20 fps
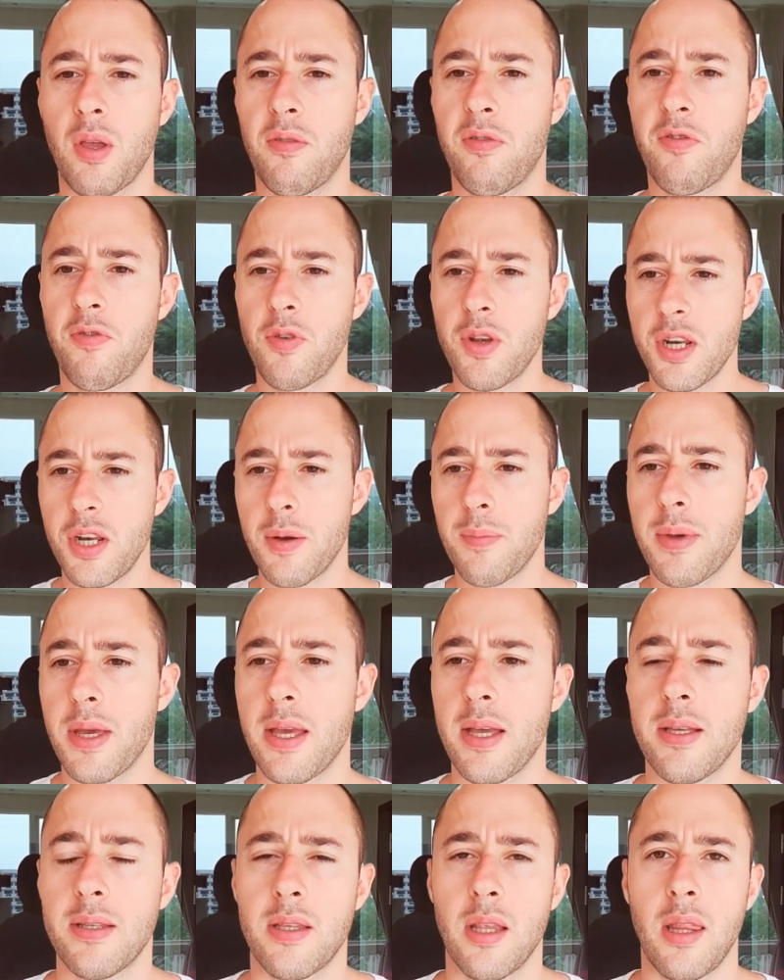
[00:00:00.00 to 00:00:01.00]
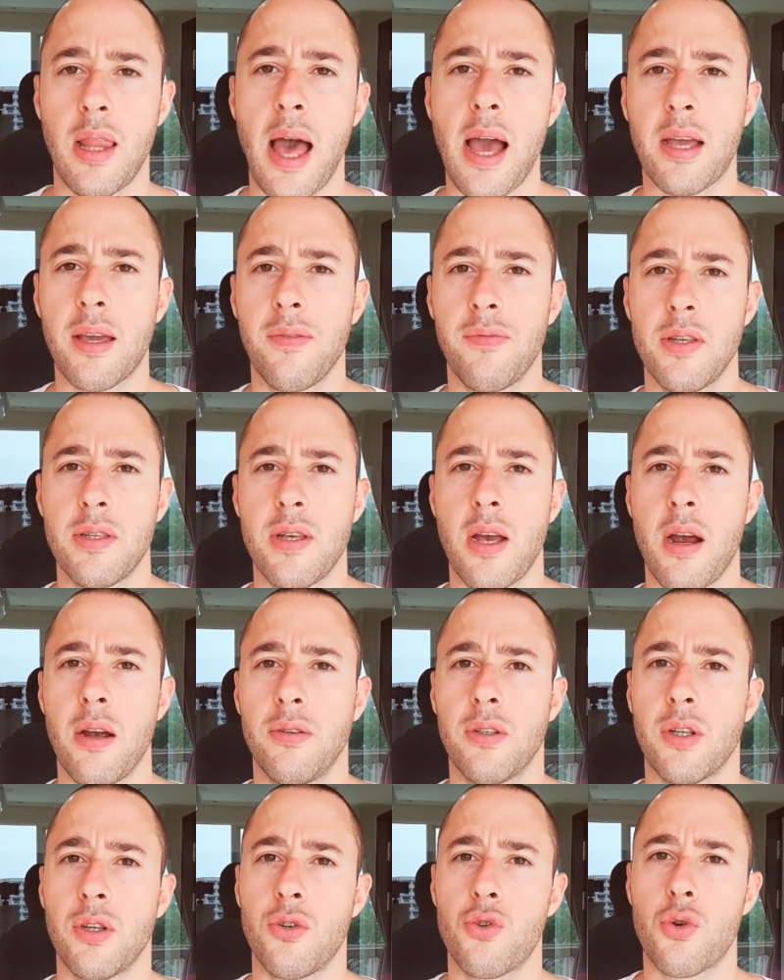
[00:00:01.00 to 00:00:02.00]
freedom is the lack of
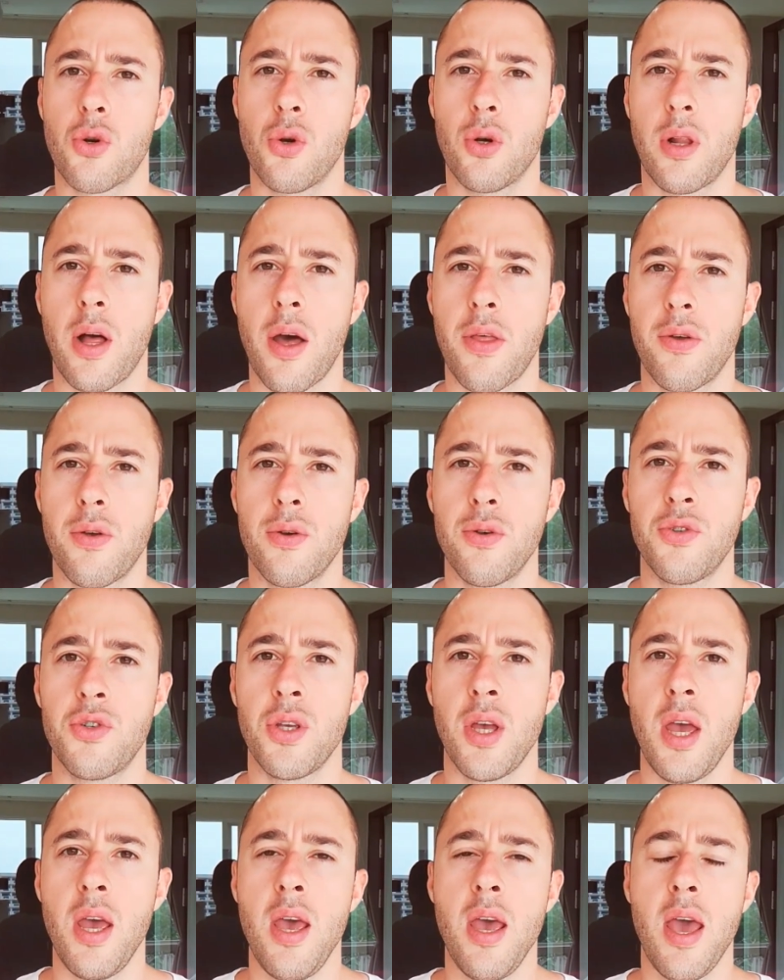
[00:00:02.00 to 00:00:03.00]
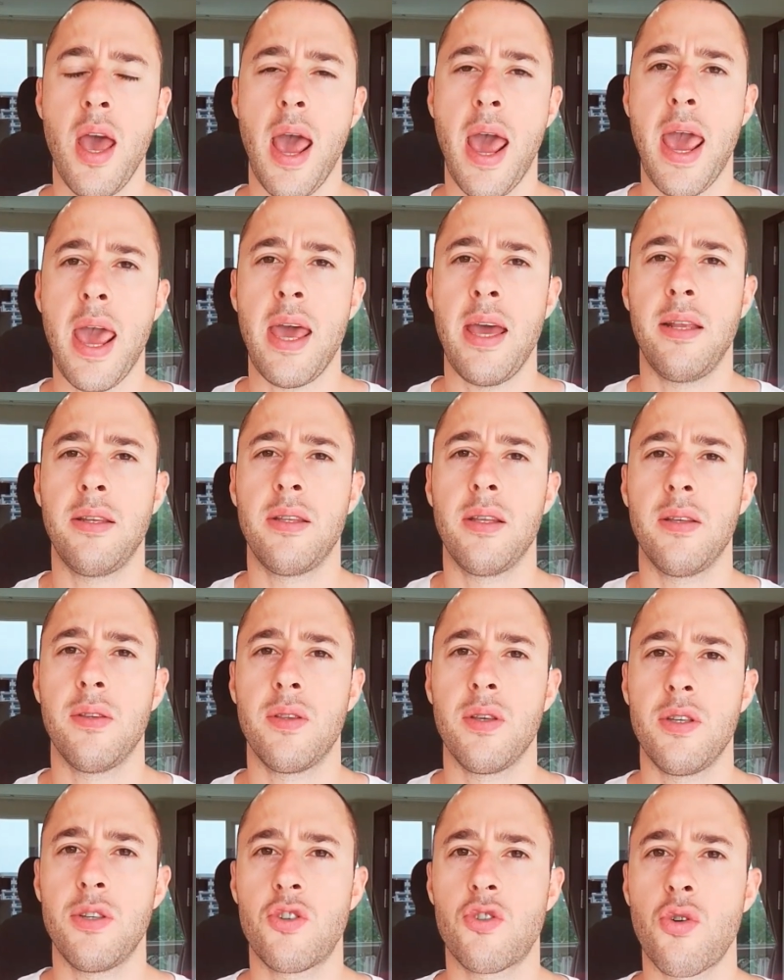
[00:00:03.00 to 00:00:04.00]
desire to control others and
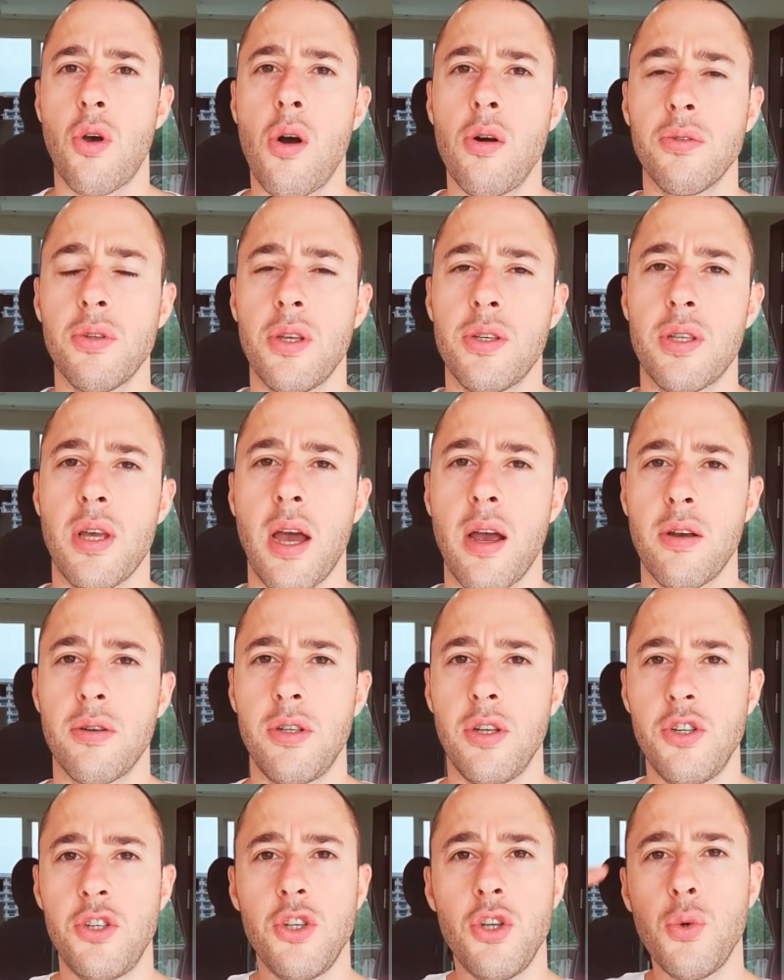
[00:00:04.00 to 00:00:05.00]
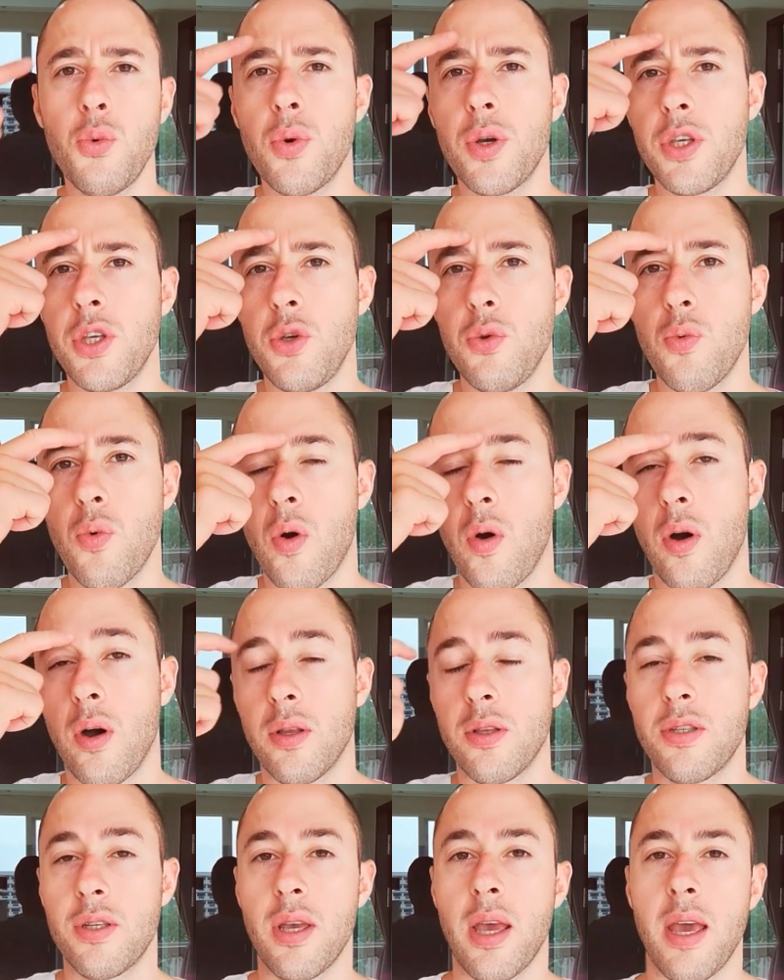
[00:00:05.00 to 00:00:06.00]
the strong desire to do what you
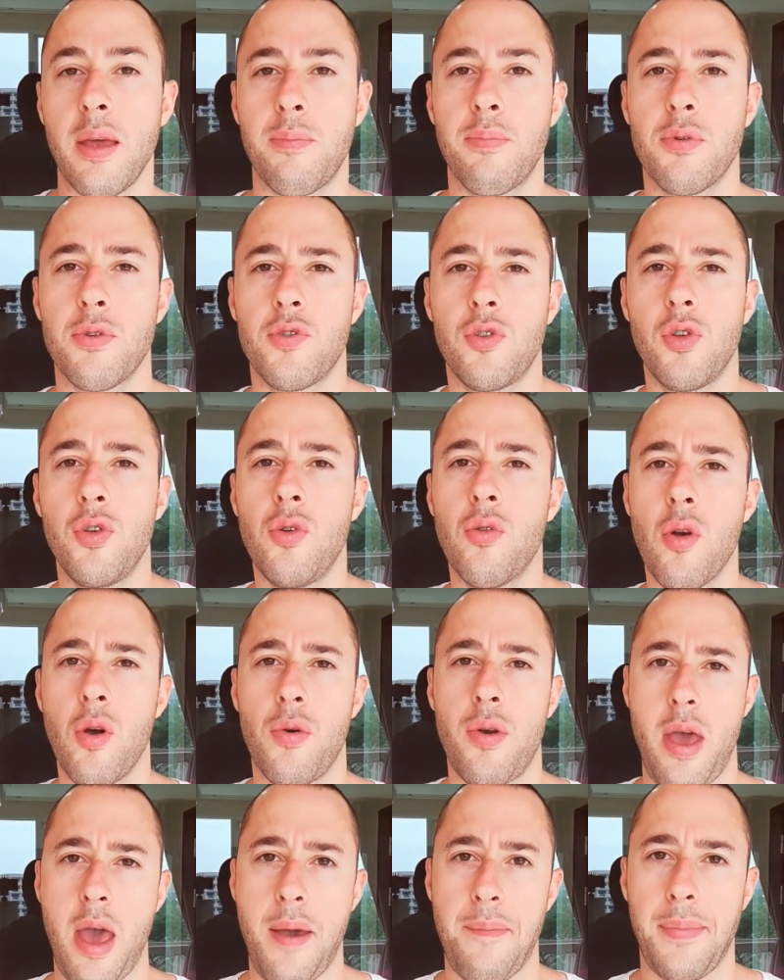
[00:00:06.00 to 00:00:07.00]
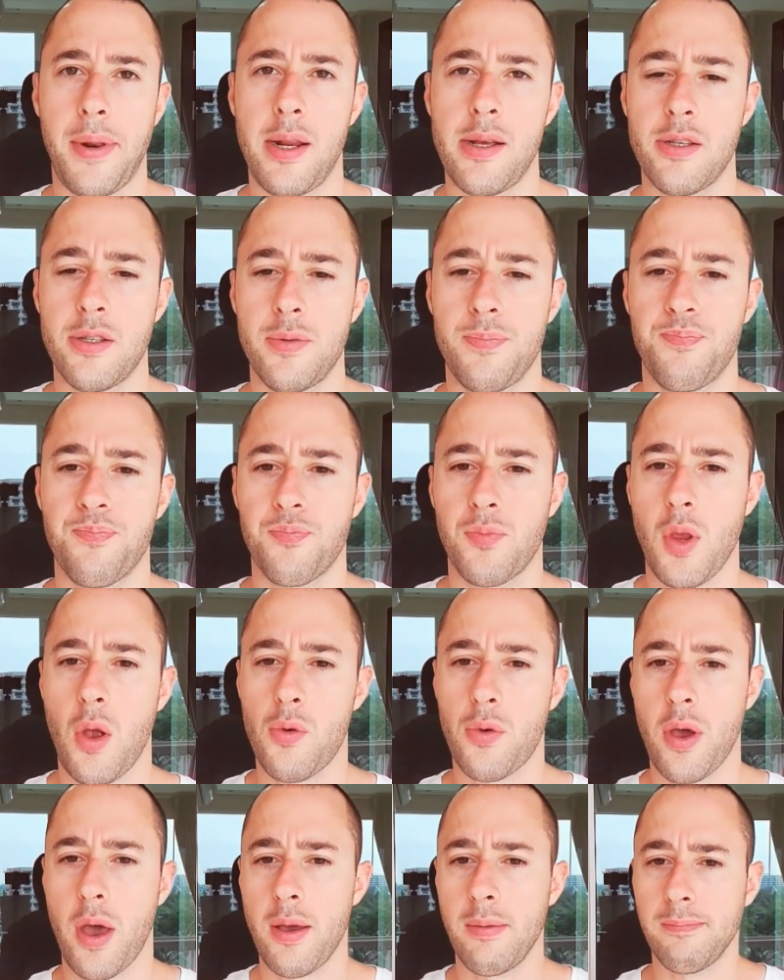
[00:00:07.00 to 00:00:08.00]
want and pursue your own happiness.
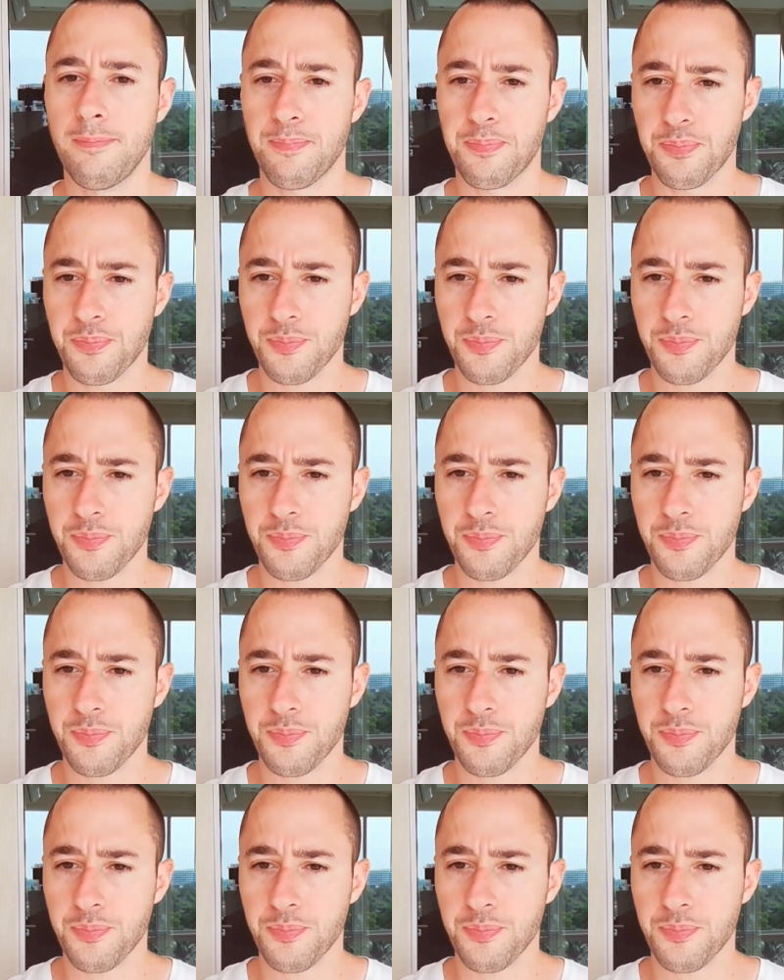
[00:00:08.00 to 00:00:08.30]
Okay?